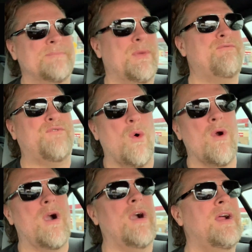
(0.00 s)

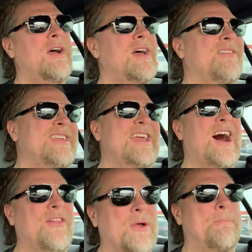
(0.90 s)
before the
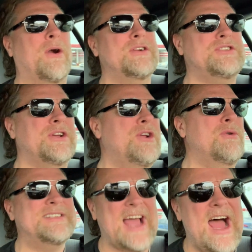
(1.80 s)
other person
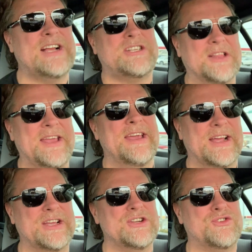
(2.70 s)
who is actually
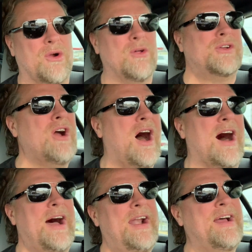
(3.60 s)
in control,
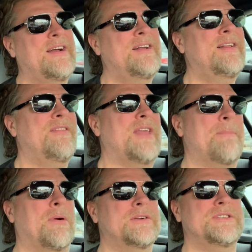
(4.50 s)
God,
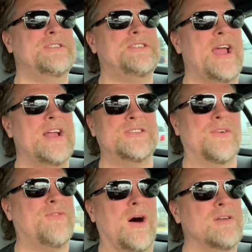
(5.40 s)
that person stands
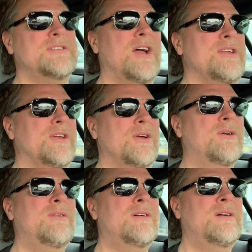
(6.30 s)
or falls, not you.